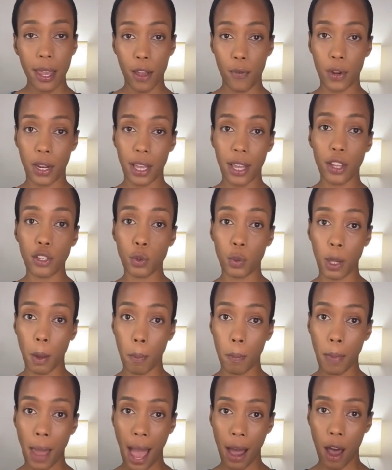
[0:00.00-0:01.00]
If it is, you want
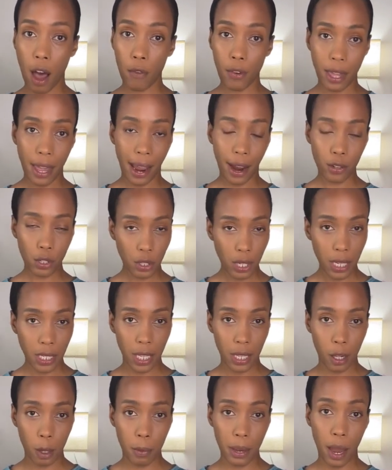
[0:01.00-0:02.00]
to back off of that
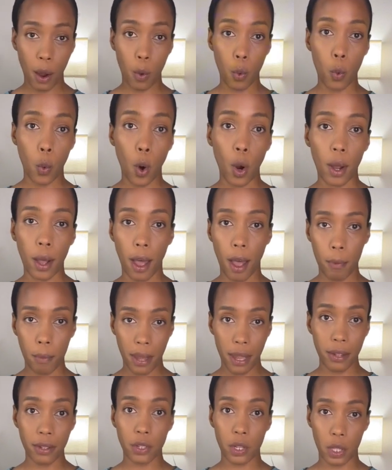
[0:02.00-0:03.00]
exercise a little bit and work
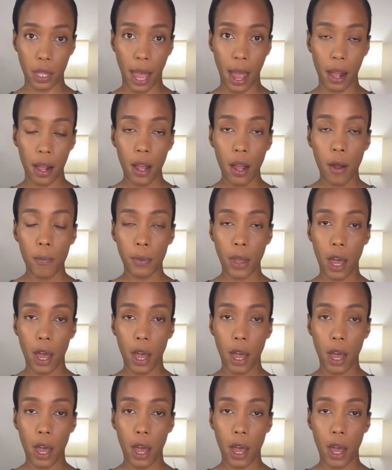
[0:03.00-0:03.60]
up into that.